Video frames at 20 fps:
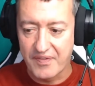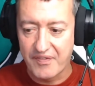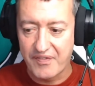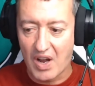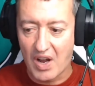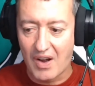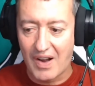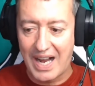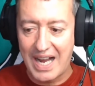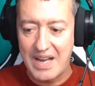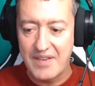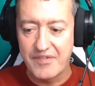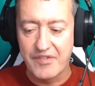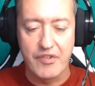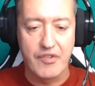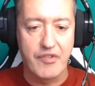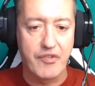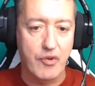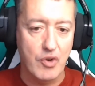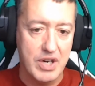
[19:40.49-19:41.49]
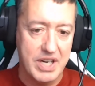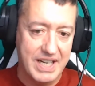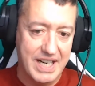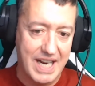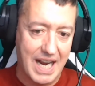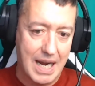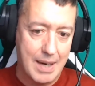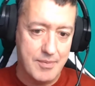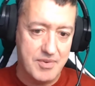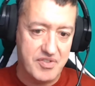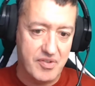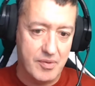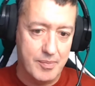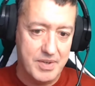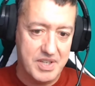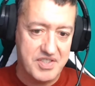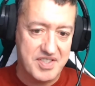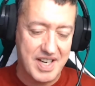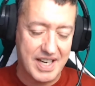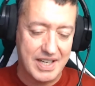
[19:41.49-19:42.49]
5 free games from
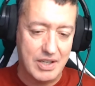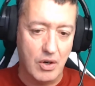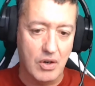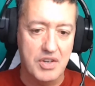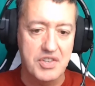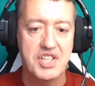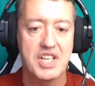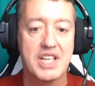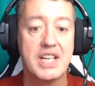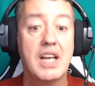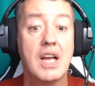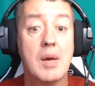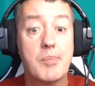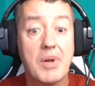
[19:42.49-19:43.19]
this technology,